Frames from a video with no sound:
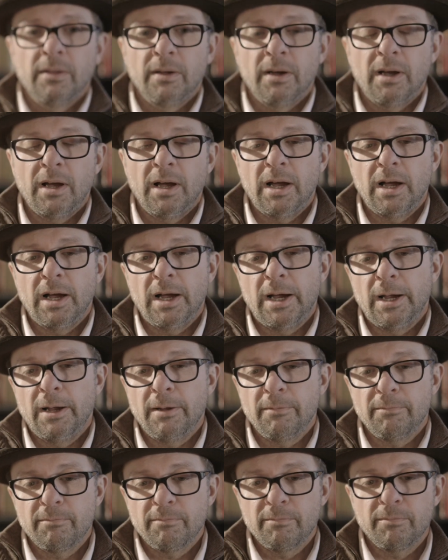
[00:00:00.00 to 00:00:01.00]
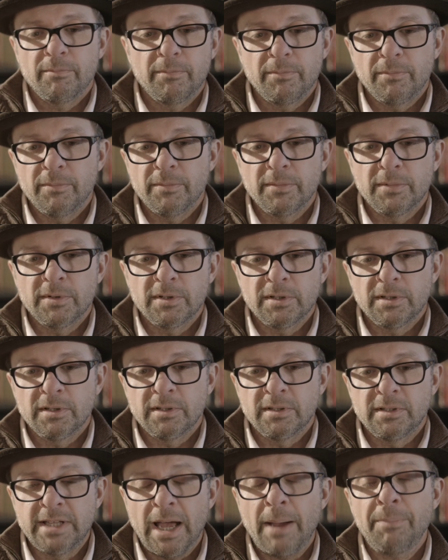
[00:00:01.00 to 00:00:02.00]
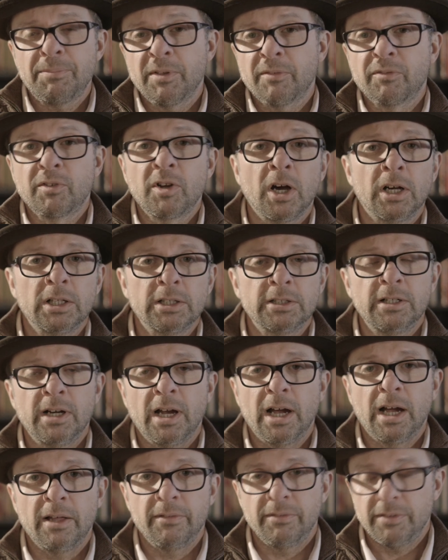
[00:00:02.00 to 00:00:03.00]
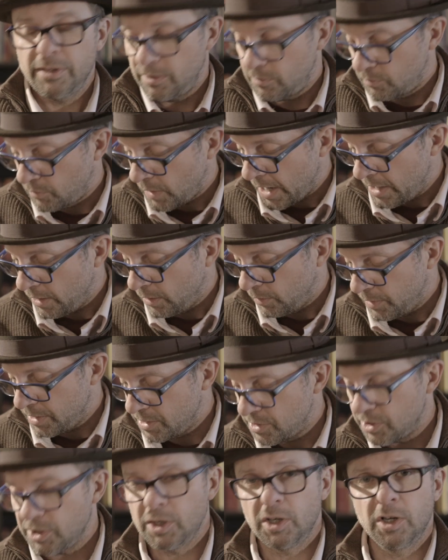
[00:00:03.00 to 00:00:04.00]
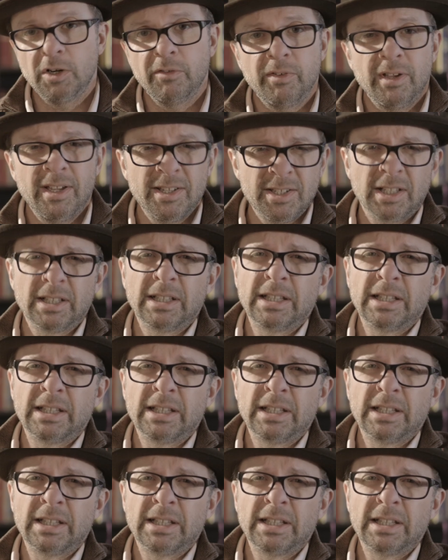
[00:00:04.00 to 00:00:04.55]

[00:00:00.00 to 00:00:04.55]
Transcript: depth of color on the Rhino Reserve is a